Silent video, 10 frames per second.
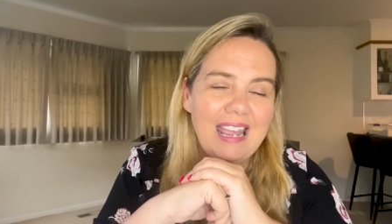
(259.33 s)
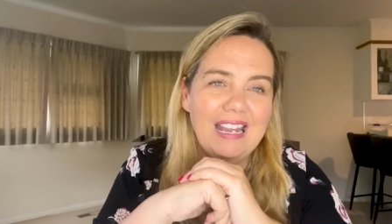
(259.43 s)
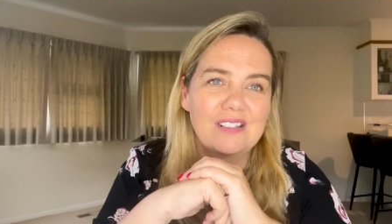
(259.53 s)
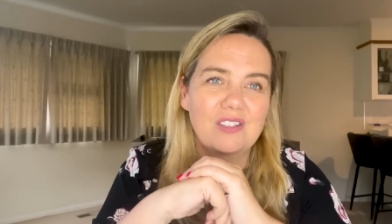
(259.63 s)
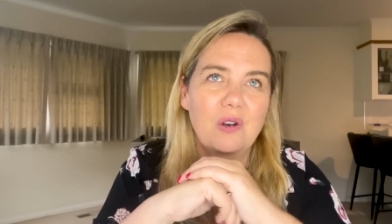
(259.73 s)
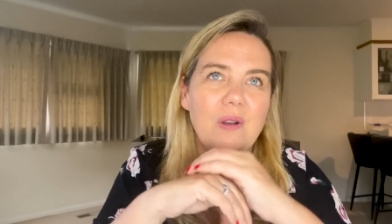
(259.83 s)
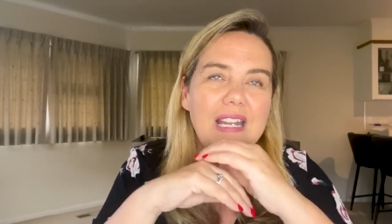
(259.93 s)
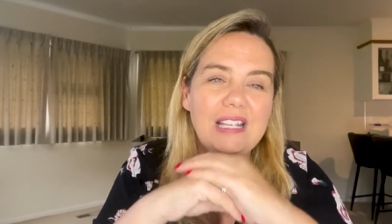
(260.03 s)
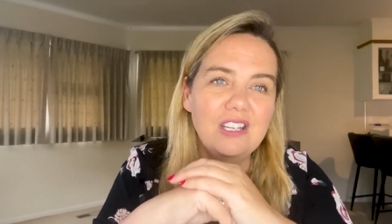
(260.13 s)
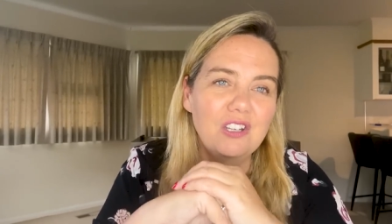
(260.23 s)
And so
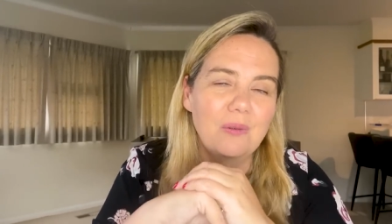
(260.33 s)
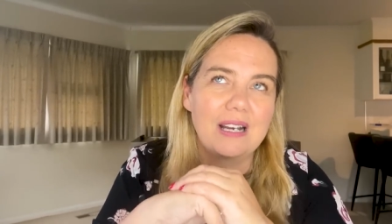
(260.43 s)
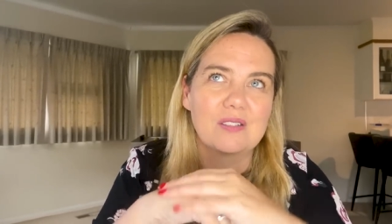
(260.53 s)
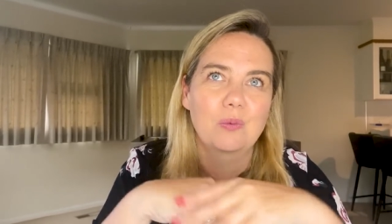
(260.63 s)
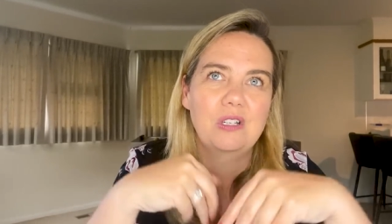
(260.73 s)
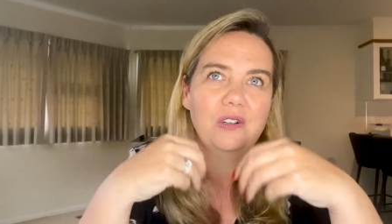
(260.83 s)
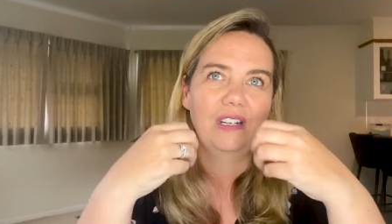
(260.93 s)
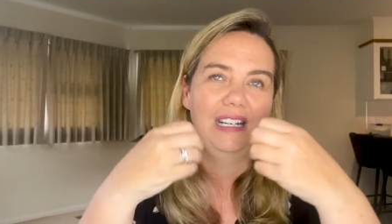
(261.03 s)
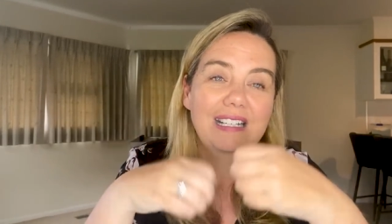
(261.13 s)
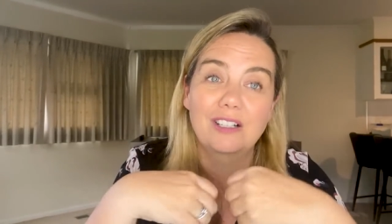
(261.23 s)
in the US, when you're
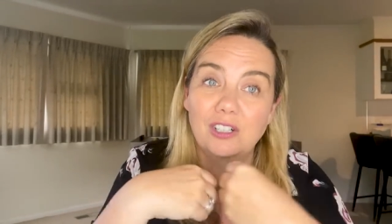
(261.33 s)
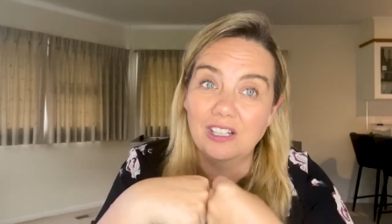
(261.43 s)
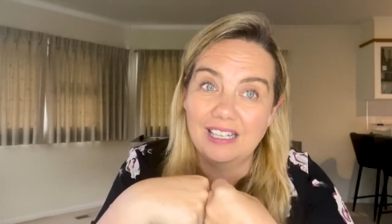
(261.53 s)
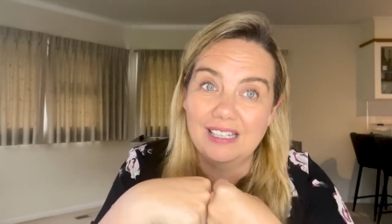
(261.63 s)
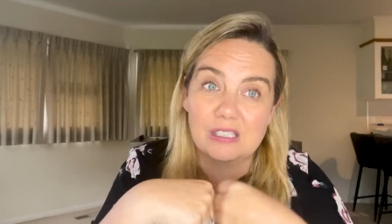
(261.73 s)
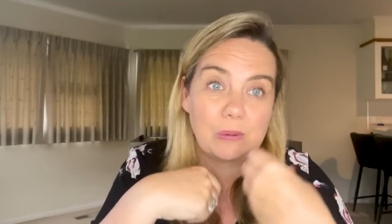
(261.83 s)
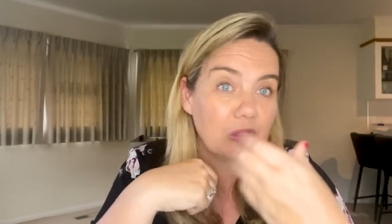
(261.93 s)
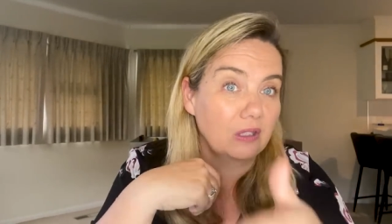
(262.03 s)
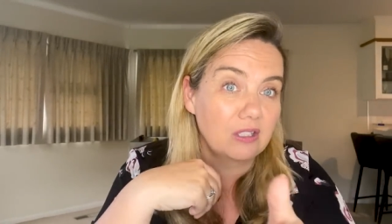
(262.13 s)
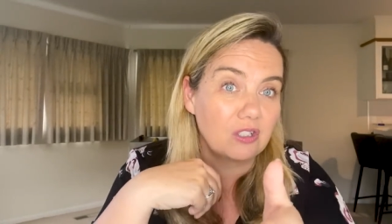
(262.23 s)
eating a cookie,
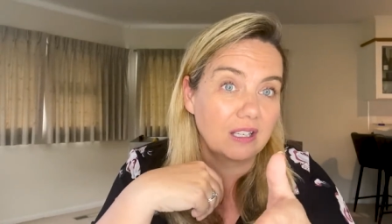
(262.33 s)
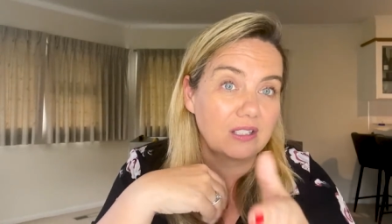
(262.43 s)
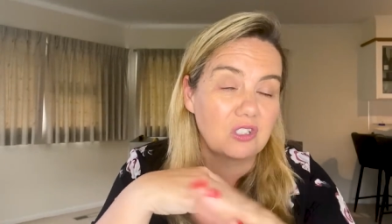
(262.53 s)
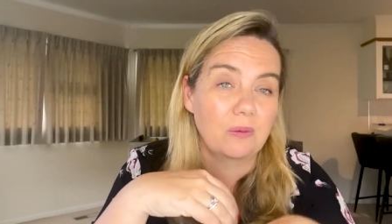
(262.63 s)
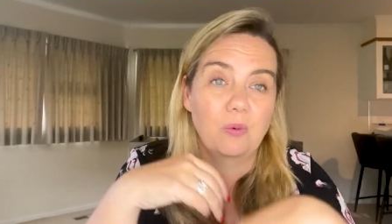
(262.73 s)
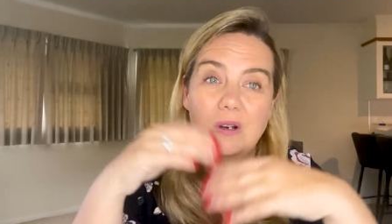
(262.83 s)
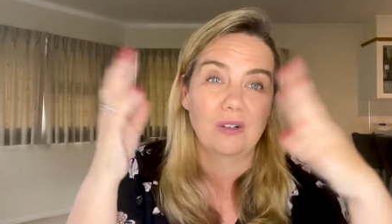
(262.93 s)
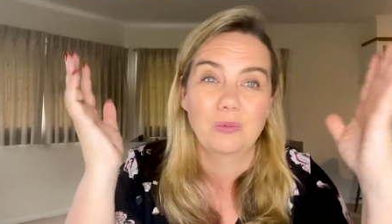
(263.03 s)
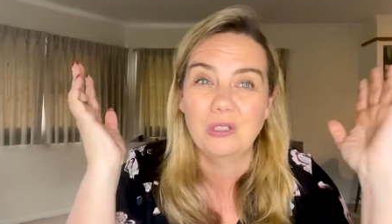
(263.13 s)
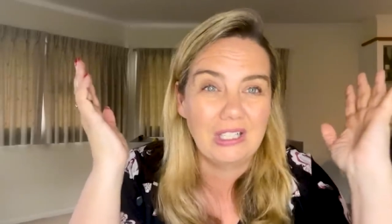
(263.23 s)
especially a chocolate chip one or
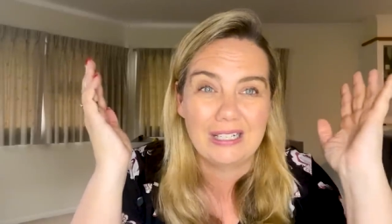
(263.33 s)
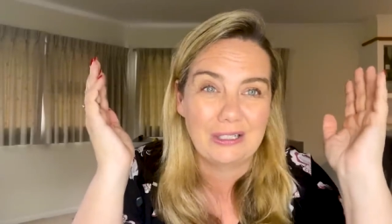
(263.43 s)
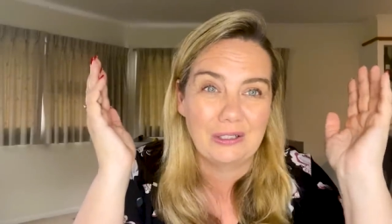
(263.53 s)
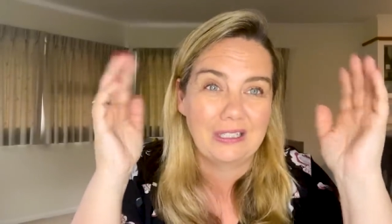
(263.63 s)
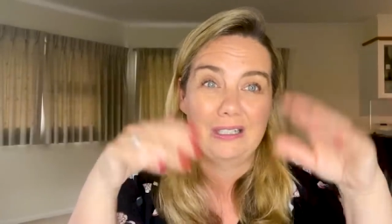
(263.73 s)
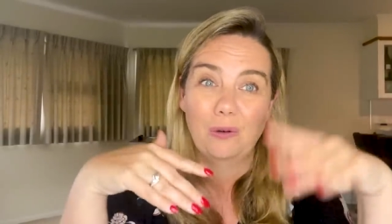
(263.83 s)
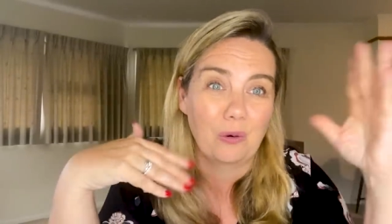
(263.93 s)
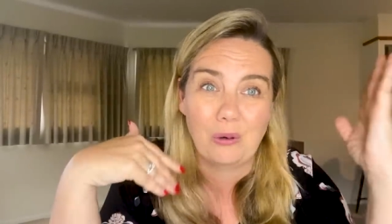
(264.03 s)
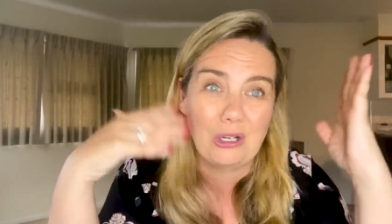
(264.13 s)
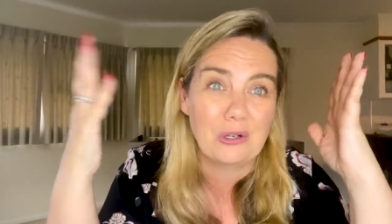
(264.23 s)
really any cookie,
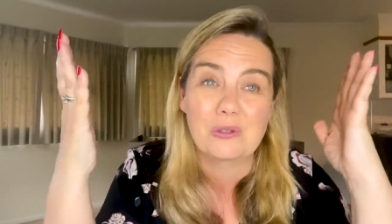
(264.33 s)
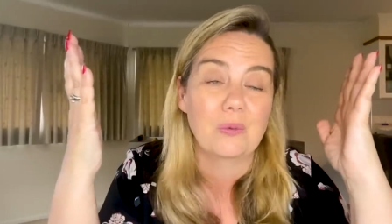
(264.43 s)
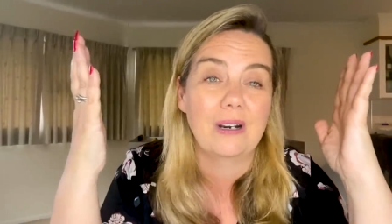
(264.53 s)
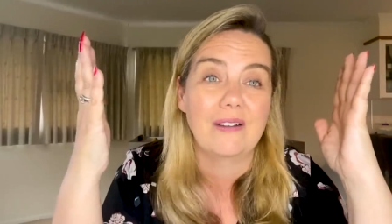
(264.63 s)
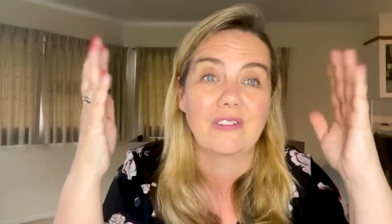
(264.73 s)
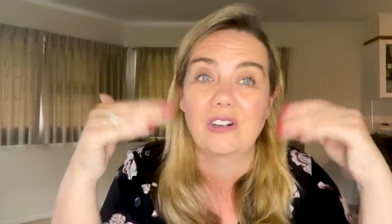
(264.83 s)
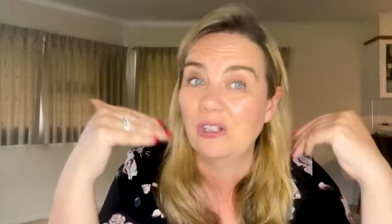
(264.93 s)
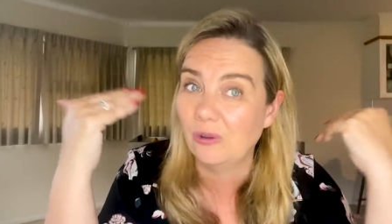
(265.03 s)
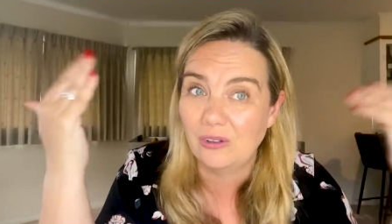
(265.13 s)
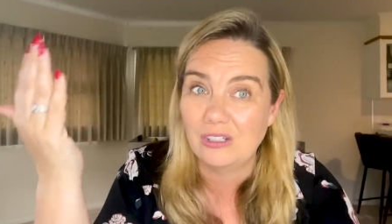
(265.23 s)
Oreos, whatever,
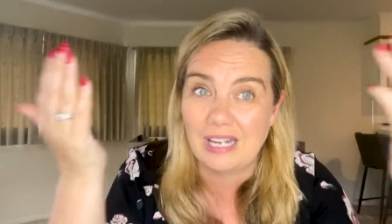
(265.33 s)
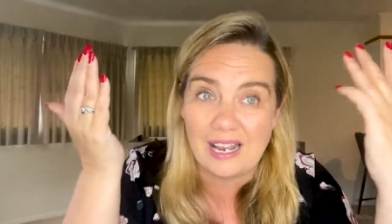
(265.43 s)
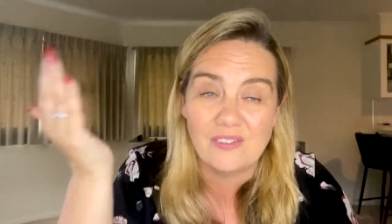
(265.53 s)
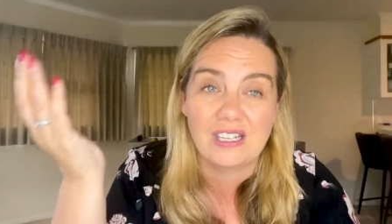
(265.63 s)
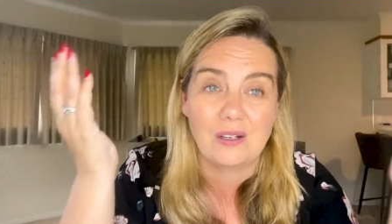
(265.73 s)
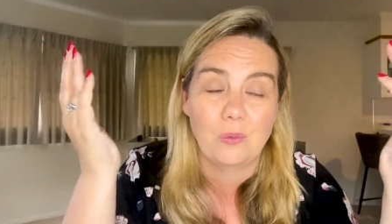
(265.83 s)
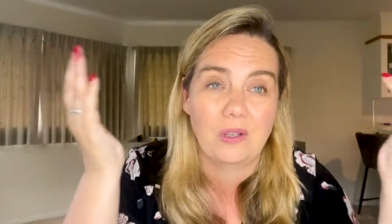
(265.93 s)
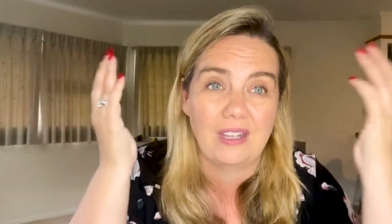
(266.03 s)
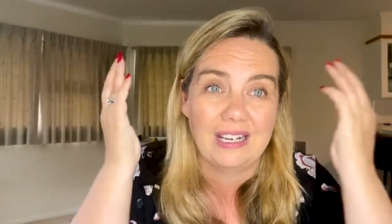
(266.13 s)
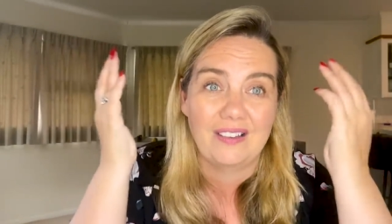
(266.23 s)
you're having it with
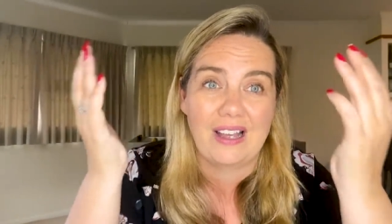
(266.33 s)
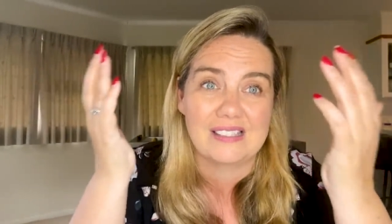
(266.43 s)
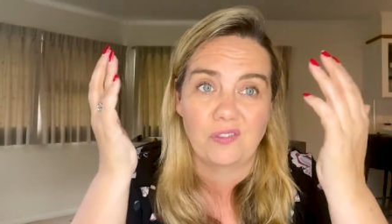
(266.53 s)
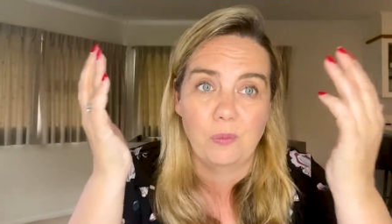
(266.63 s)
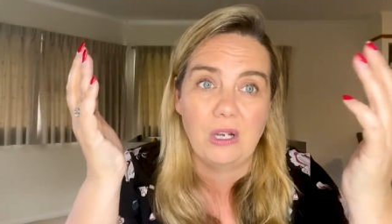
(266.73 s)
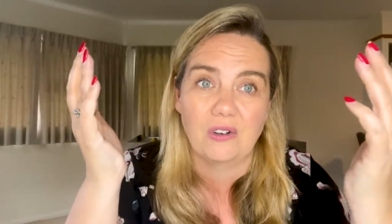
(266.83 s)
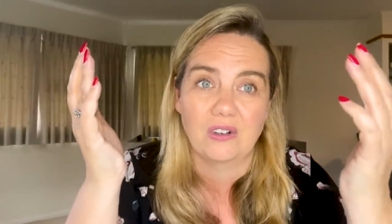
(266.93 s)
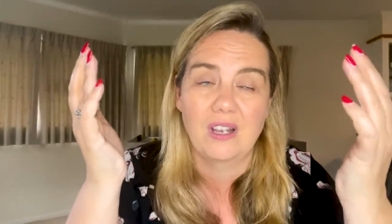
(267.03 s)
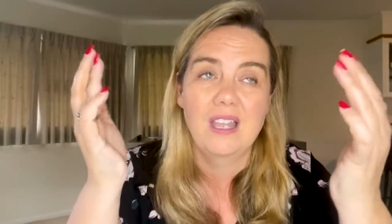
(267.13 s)
a glass of milk.